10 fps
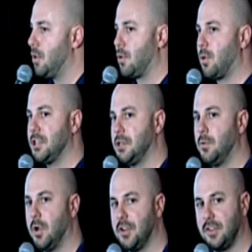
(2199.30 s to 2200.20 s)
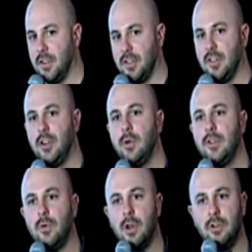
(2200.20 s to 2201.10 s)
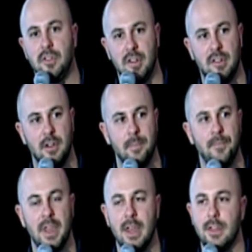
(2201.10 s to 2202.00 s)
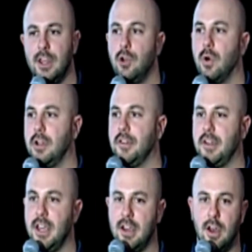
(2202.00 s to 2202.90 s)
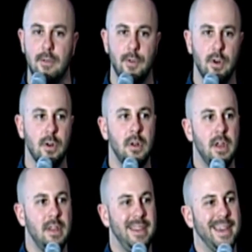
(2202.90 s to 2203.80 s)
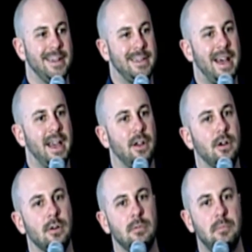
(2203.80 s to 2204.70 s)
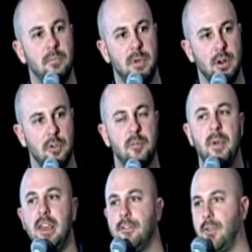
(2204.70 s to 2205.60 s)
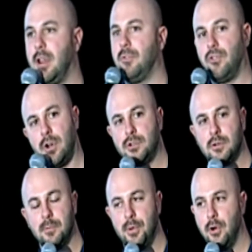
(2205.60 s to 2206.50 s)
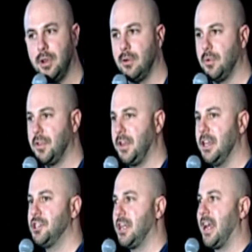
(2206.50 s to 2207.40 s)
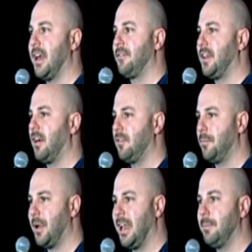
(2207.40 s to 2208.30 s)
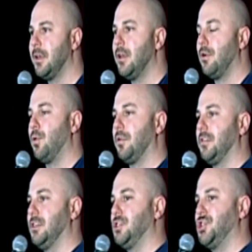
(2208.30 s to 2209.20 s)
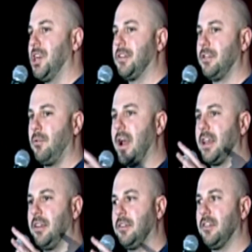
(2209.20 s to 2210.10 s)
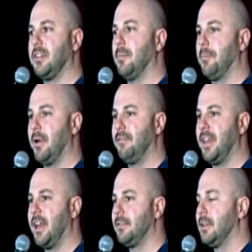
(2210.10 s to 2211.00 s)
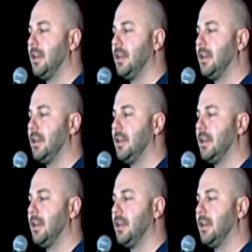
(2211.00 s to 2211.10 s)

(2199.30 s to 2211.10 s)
So the question was, does the Series 200 system, the UL listing, cover the entire space frame structural component with the 1.5-inch Galvy pipe, or is it just the racking system above that?